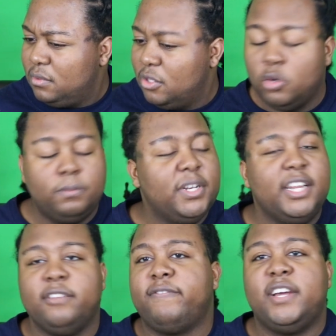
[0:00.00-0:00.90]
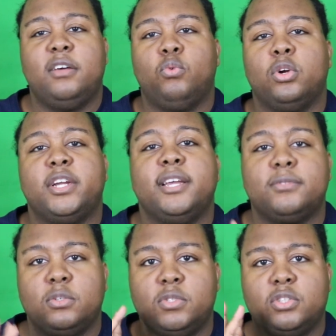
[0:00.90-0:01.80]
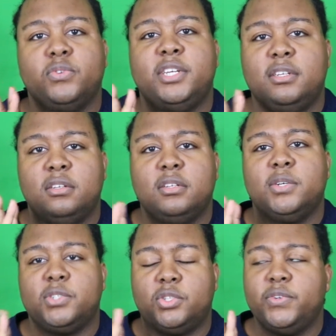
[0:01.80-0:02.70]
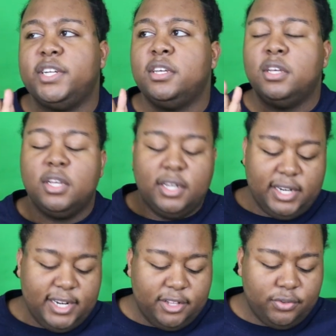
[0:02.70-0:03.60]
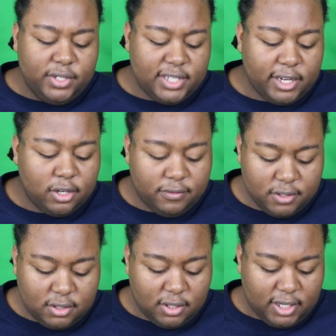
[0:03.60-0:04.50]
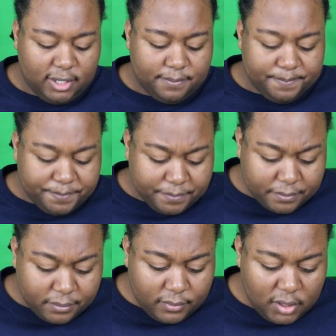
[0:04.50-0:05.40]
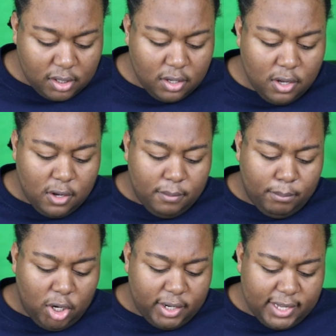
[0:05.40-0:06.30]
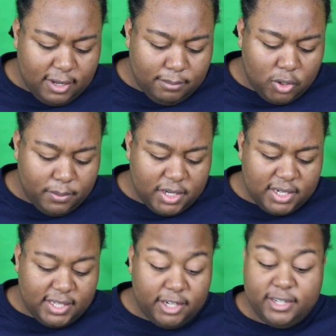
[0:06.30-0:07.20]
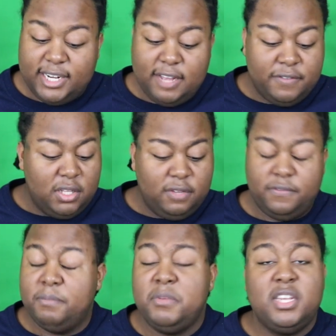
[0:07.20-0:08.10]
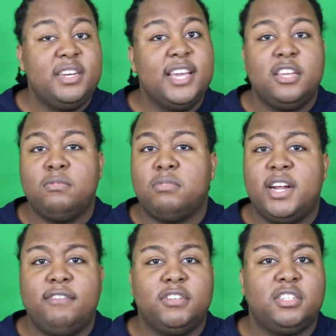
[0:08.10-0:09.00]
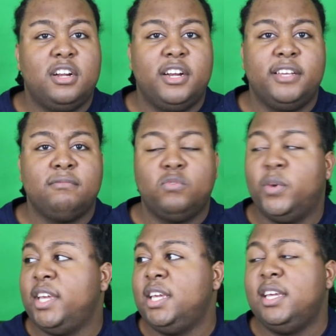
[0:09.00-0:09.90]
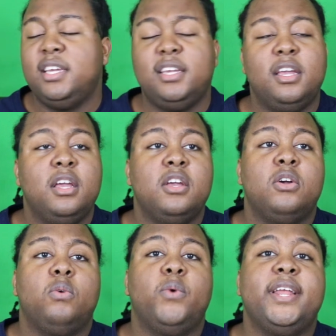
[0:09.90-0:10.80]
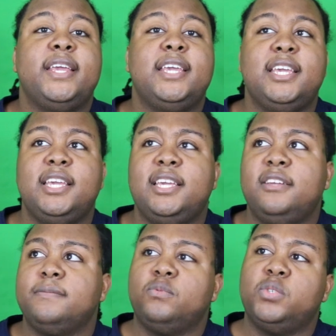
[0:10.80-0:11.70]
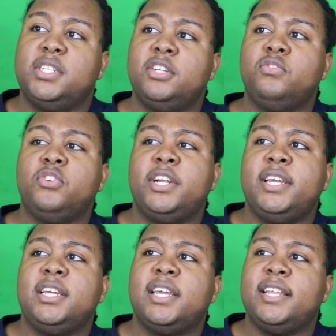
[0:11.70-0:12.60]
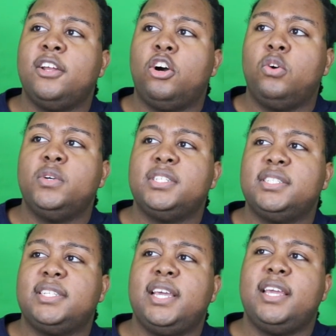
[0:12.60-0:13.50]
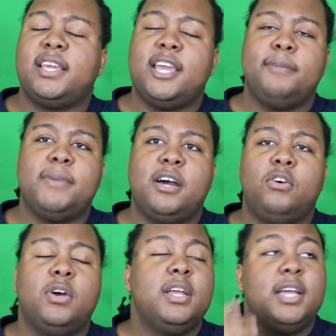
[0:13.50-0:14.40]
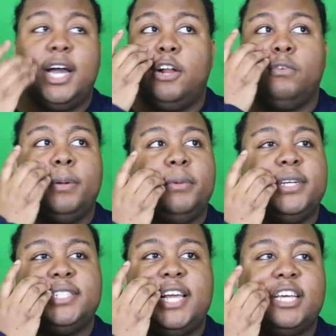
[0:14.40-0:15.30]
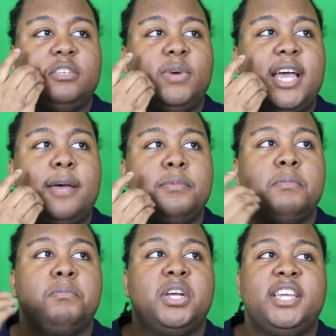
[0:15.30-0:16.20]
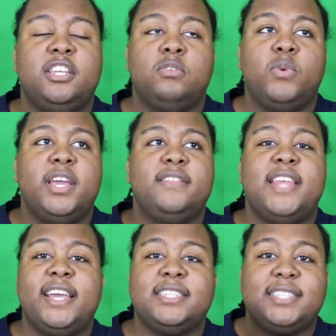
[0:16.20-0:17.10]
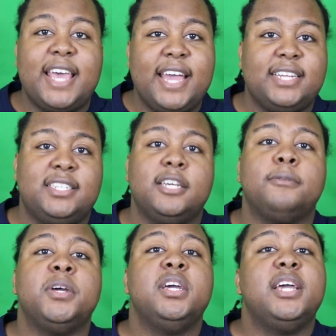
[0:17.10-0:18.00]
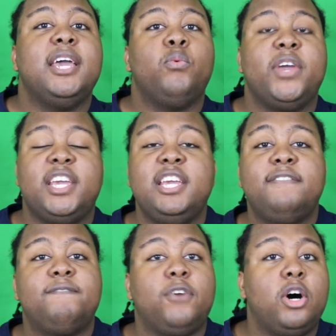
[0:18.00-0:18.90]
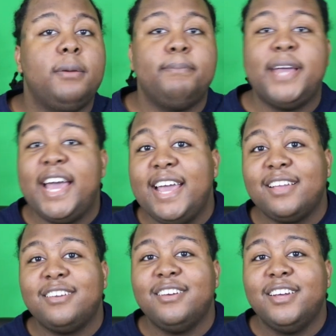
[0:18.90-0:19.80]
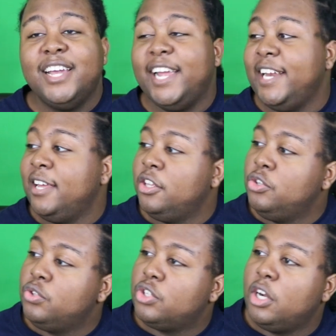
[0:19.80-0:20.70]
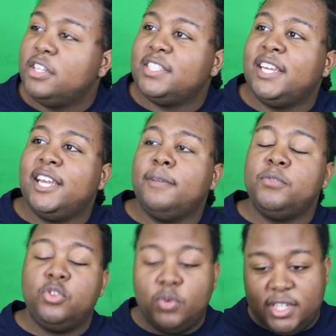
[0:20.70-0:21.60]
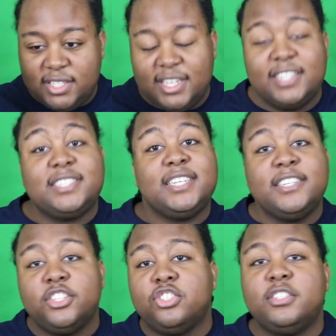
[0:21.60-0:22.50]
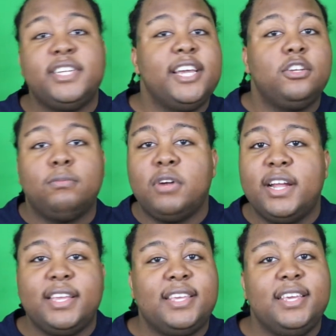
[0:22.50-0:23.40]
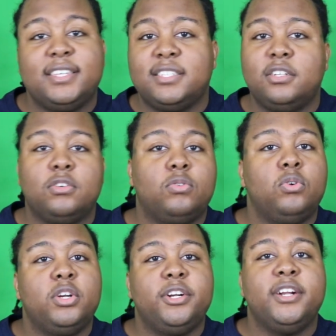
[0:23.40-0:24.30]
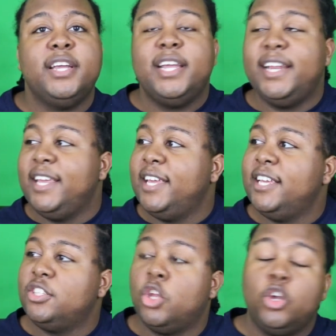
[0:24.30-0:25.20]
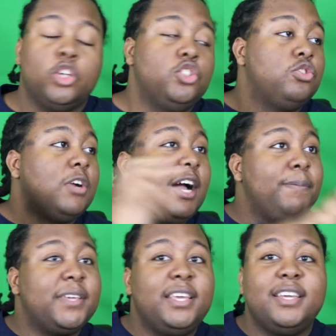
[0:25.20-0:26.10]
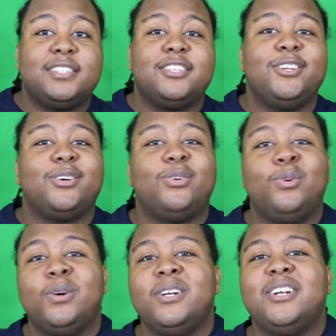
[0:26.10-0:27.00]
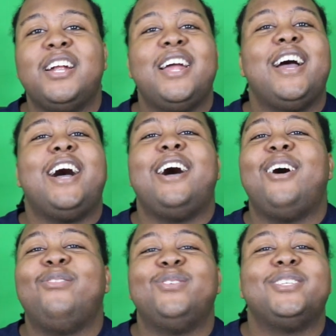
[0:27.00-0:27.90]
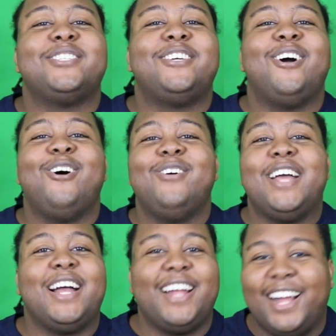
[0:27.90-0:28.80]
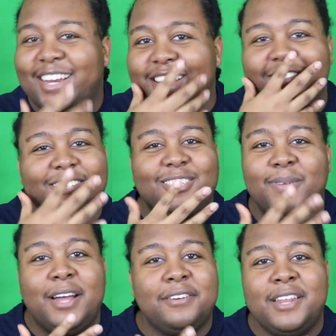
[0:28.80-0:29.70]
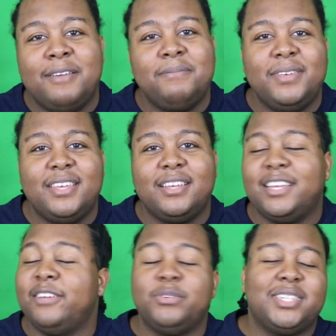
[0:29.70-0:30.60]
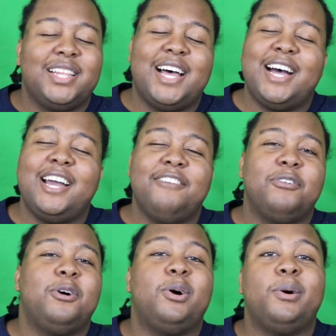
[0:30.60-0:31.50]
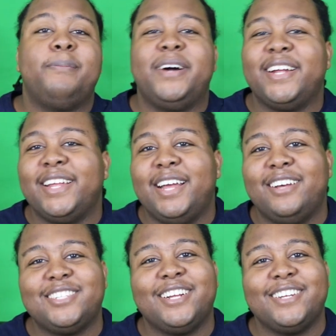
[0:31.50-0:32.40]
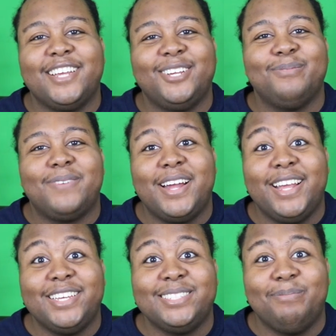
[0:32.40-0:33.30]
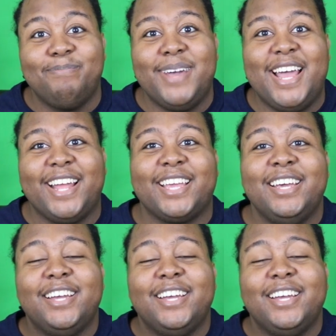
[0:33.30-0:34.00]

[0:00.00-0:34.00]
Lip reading: Nope, they didn't fight at War Games. So it was 3. It was 3. They did 3 takeovers. Okay. Markout moment of the year, definitely for me, Daniel Bryan returning. When he was in the ring and Owens and Zayn came out, I don't remember exactly what happened, but either way, they attacked him. And when he fought back, and then you start seeing him do his signature Daniel Bryan kicks in the corner, and then his drop kicks to the corner, I never smiled that big. It was live. Oh, my God. Like, Daniel Bryan is back.